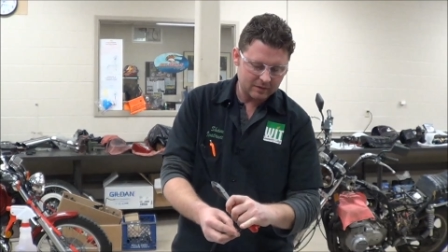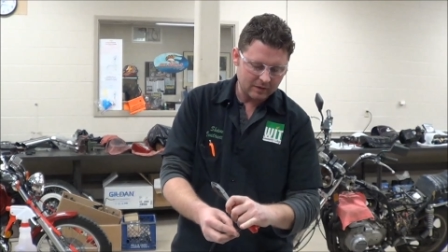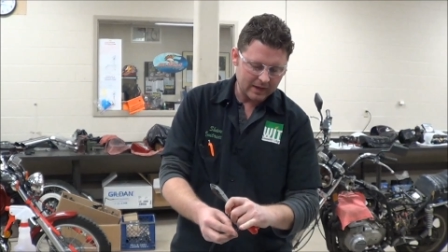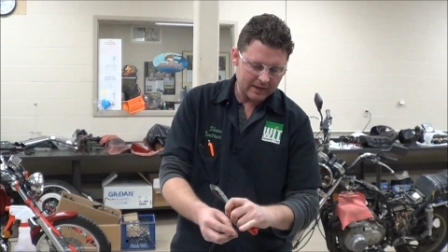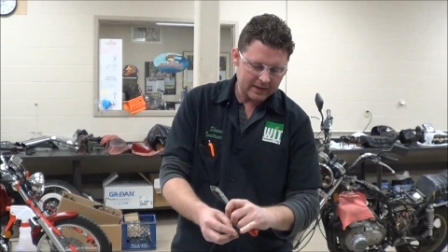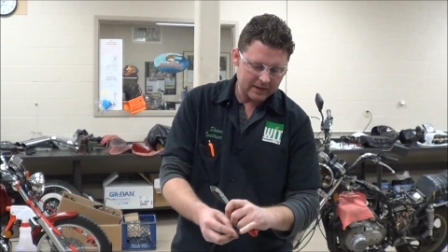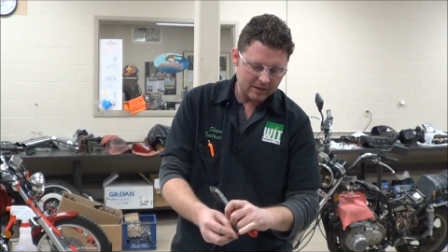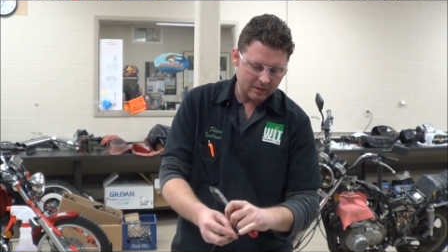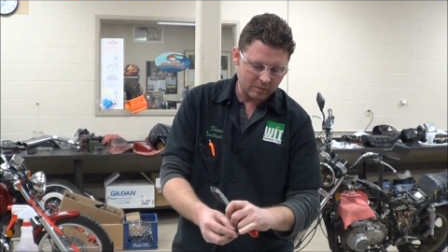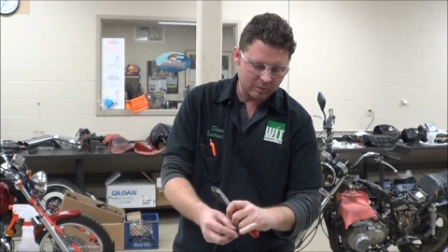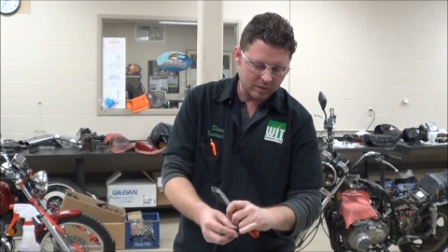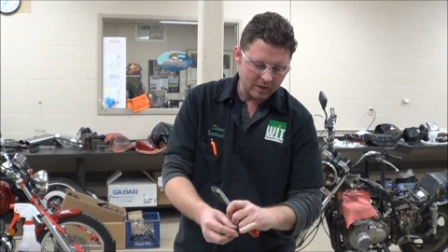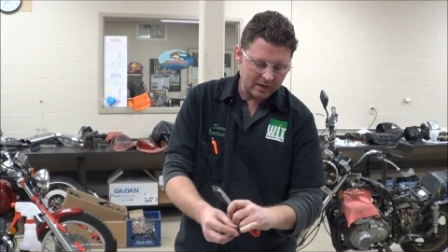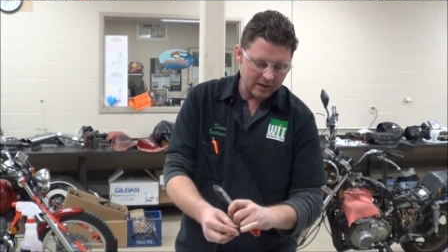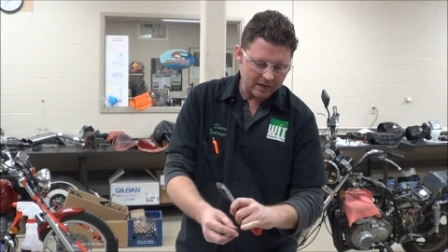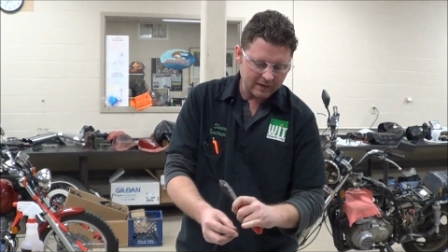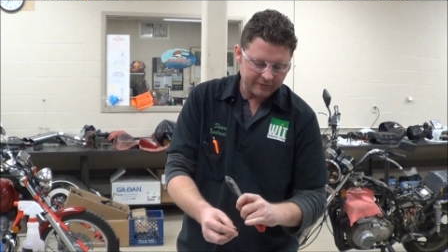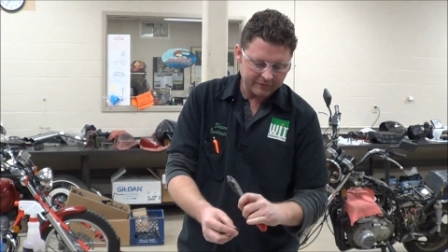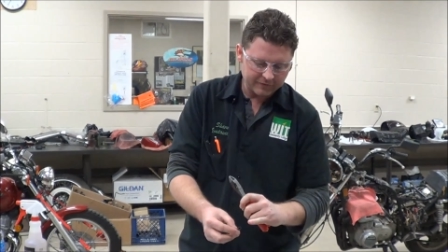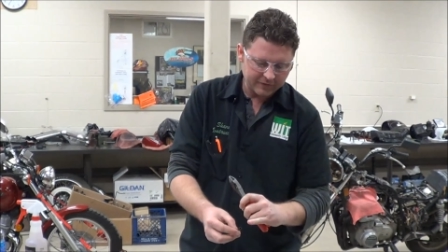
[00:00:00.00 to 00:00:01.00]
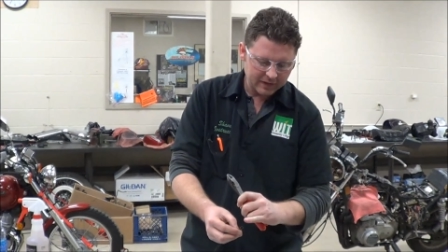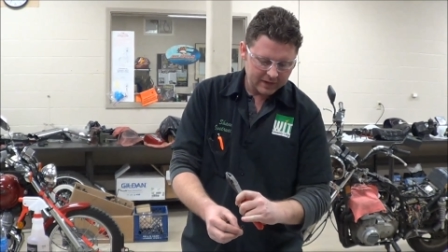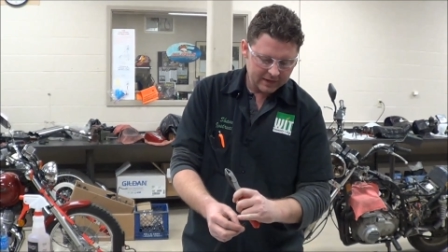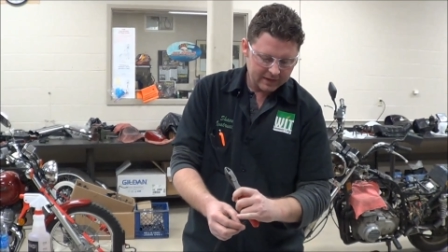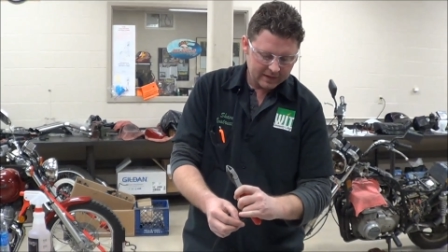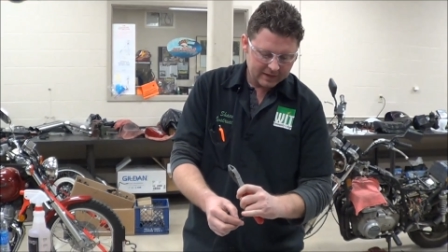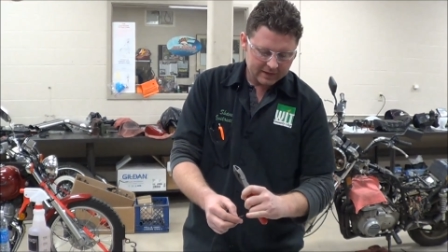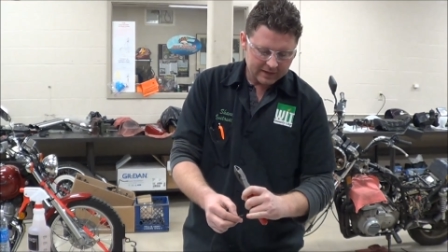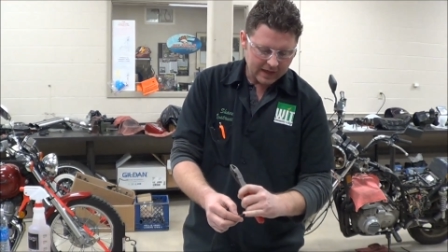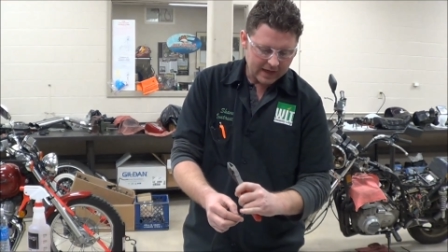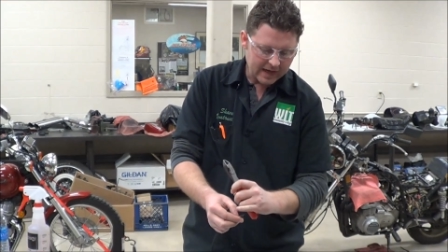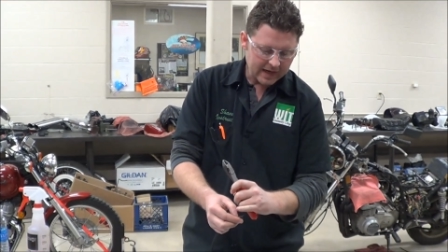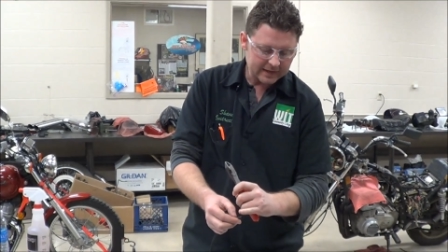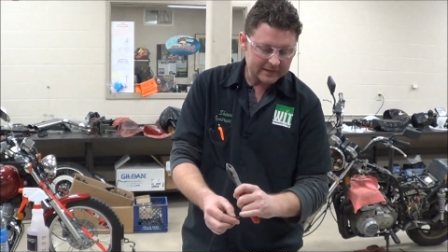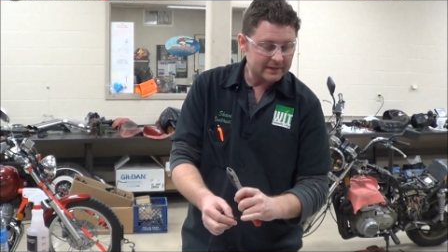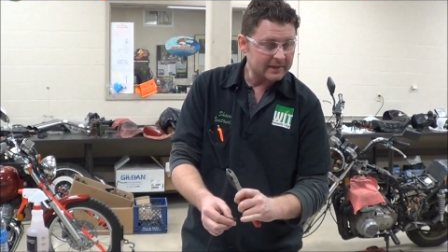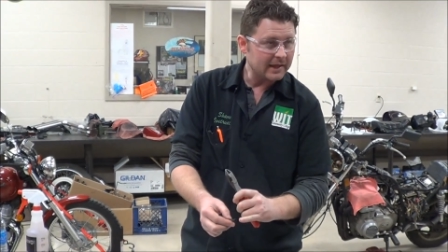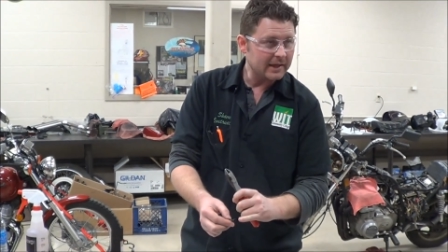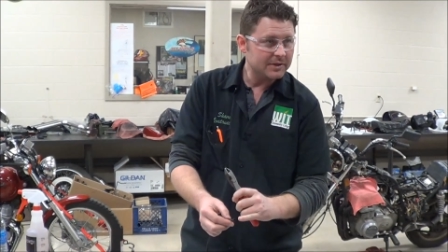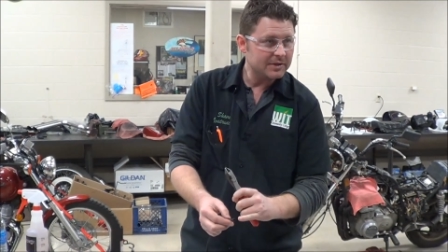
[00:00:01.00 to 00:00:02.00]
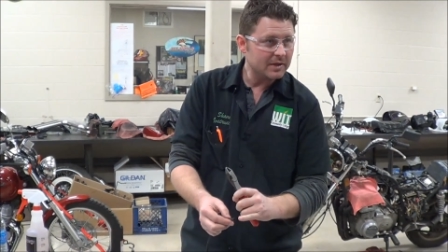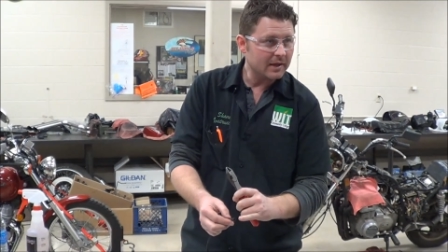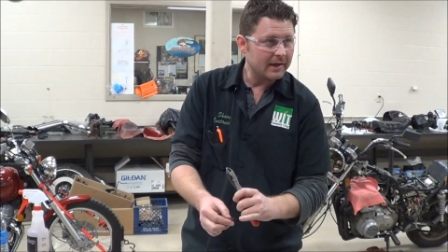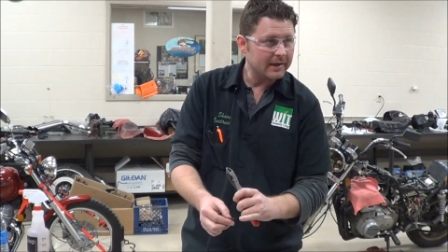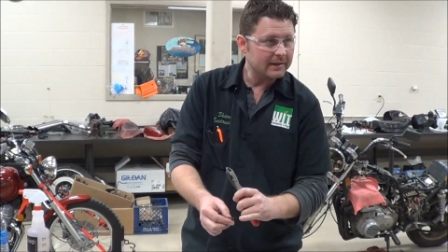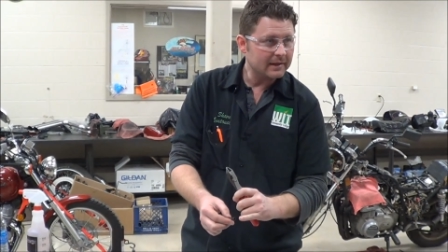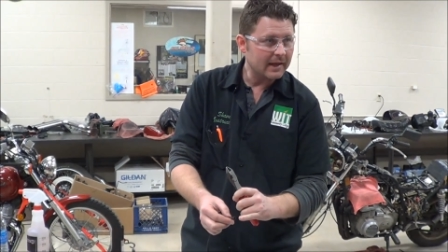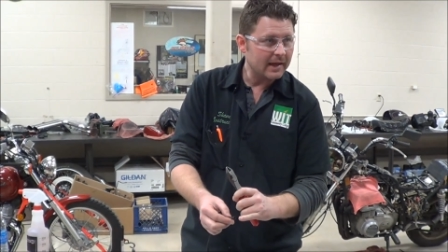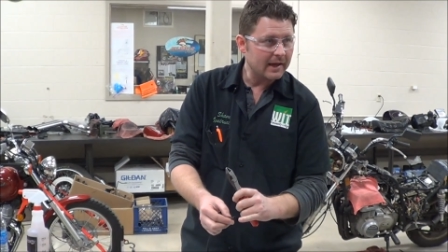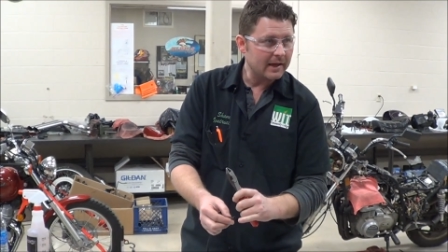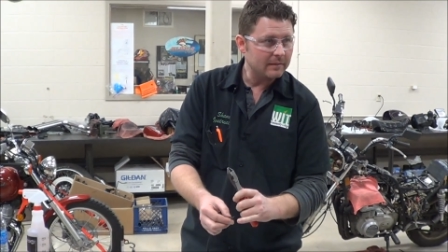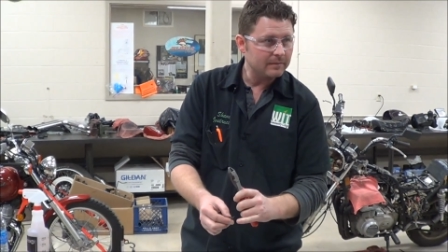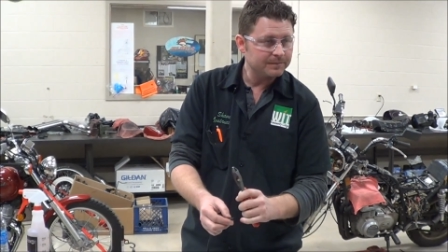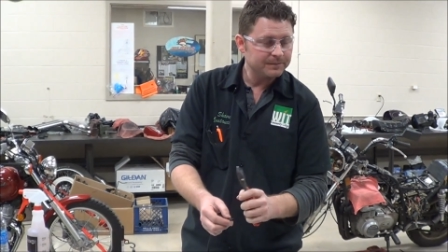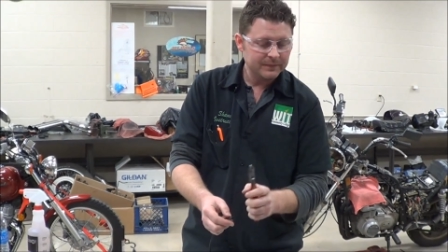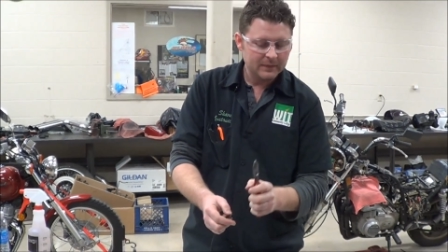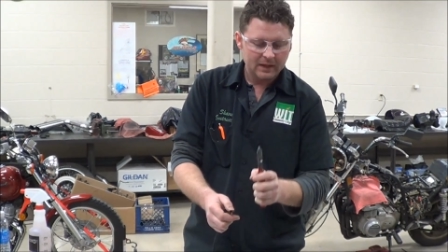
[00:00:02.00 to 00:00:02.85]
do I get a rough, cocked edge like that?